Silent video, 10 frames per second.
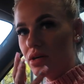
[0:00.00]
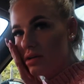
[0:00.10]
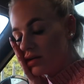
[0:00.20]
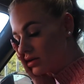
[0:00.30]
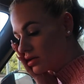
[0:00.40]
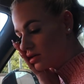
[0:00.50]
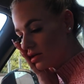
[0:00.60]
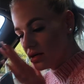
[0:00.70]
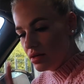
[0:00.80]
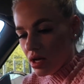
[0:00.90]
word!
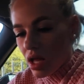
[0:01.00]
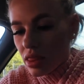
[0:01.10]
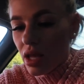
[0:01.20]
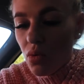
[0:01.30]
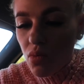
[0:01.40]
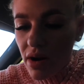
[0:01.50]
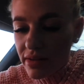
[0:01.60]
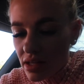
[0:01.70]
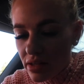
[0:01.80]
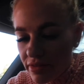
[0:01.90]
No
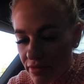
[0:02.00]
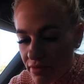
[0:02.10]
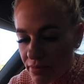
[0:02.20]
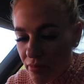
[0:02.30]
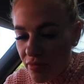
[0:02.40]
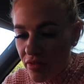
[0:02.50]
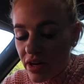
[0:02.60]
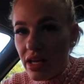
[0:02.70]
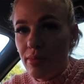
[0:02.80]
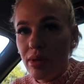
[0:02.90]
wonder
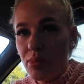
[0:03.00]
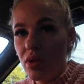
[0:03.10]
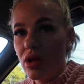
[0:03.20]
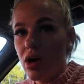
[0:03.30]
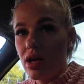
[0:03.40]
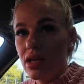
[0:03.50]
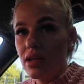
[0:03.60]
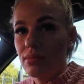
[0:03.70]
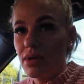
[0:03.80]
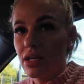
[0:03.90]
freaking people are eating